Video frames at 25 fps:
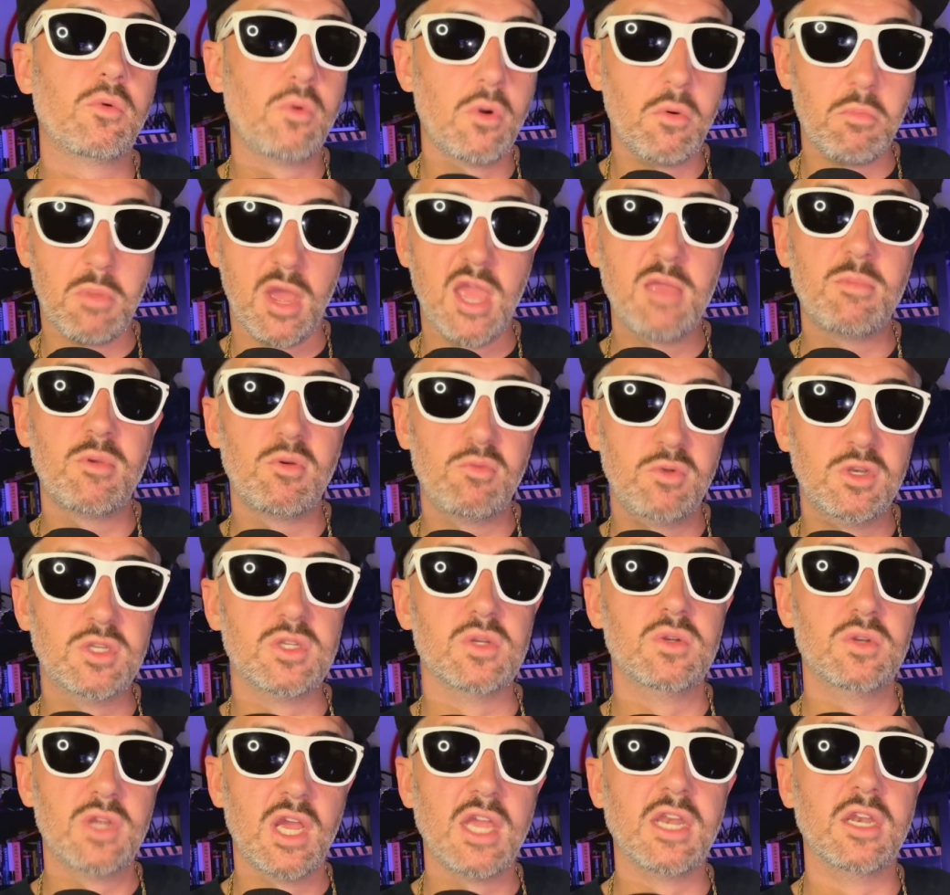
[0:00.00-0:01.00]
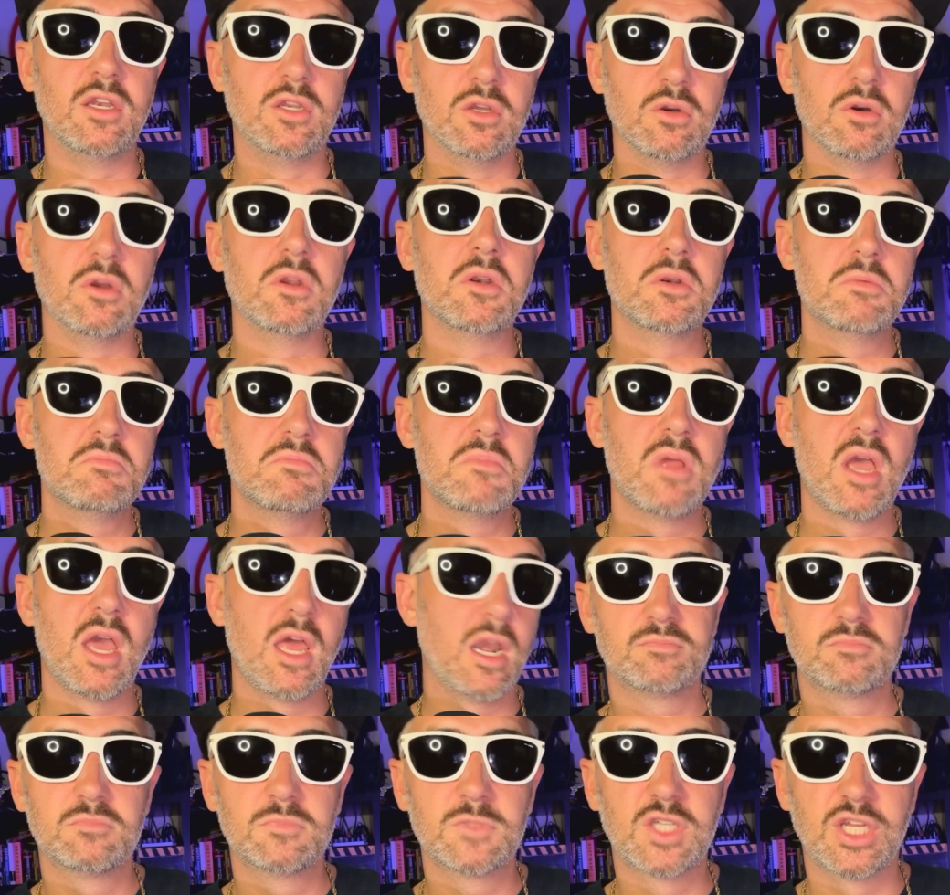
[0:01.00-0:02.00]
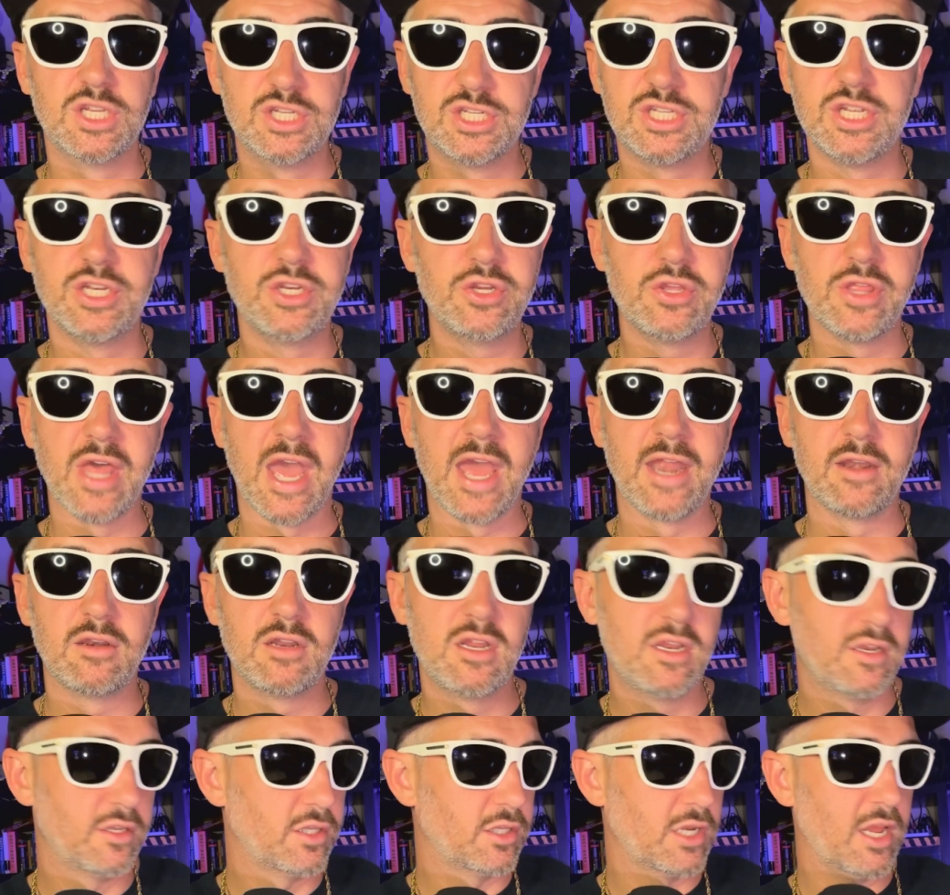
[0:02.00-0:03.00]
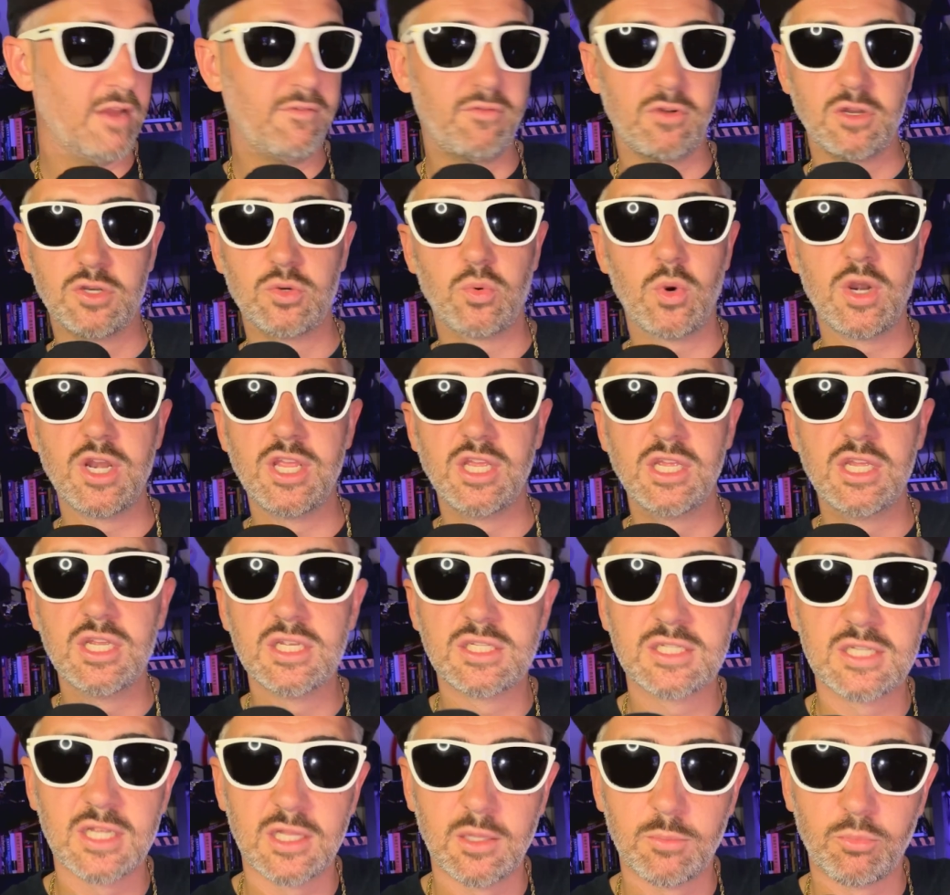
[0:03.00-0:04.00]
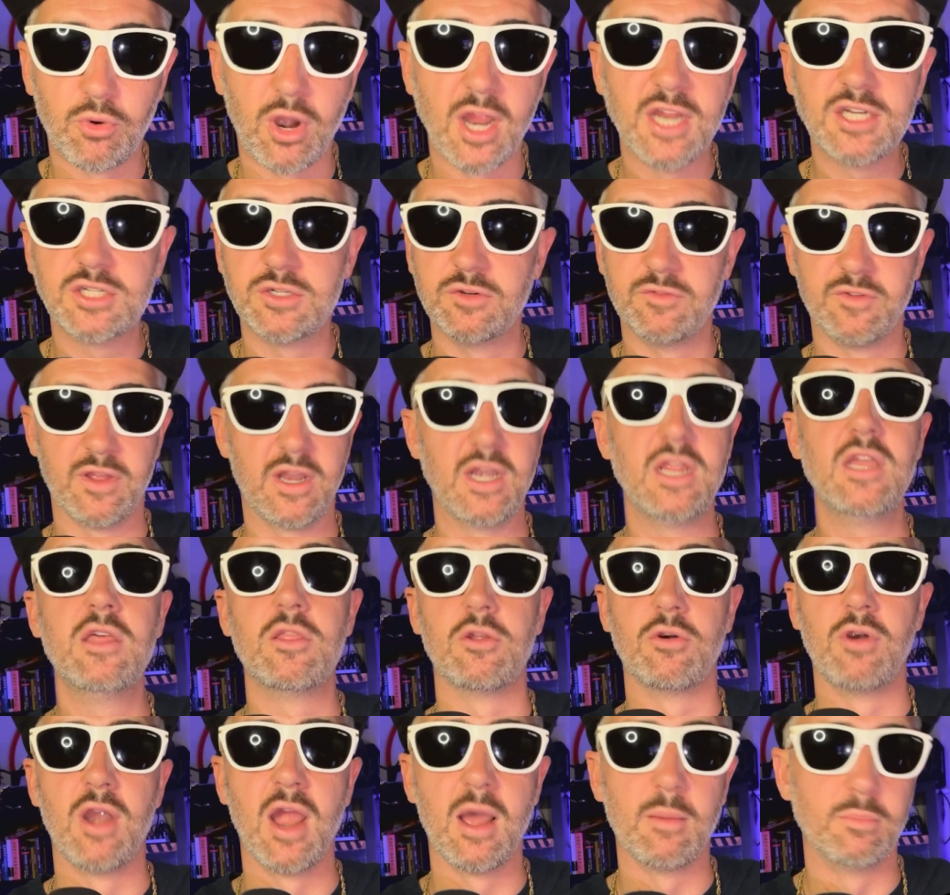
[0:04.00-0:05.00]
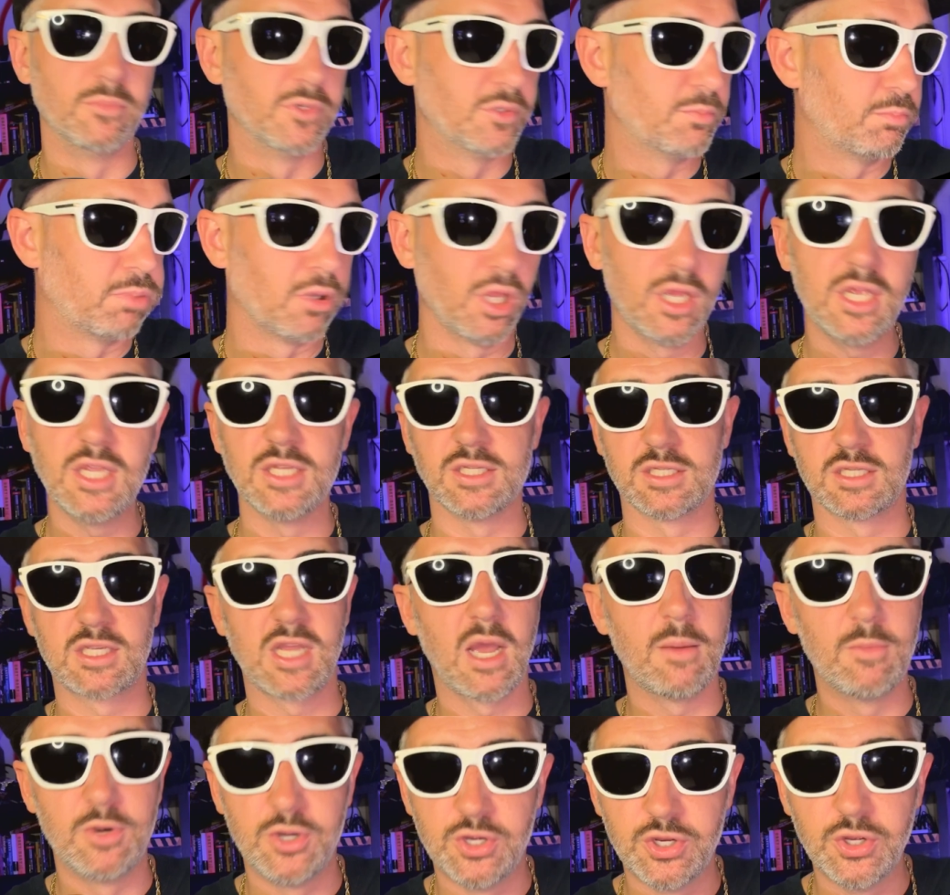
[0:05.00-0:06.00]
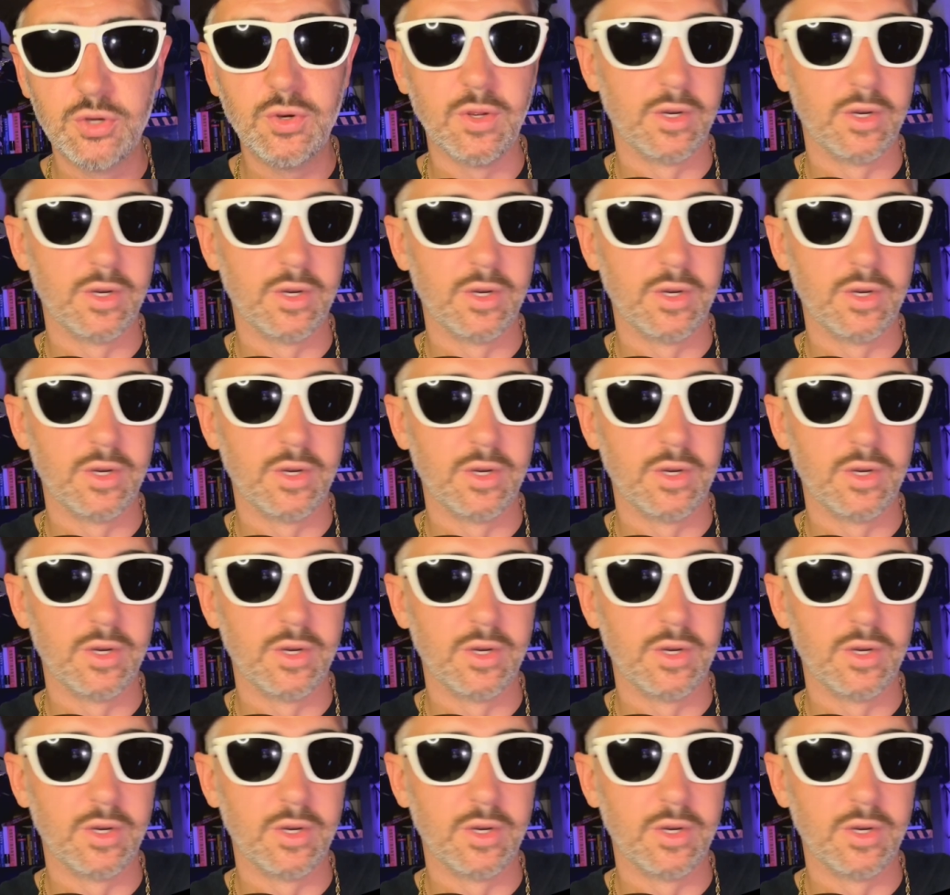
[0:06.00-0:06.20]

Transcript: maybe we do need to do it. And continue that. Every 20-year celebration of any of their albums, please come and do it.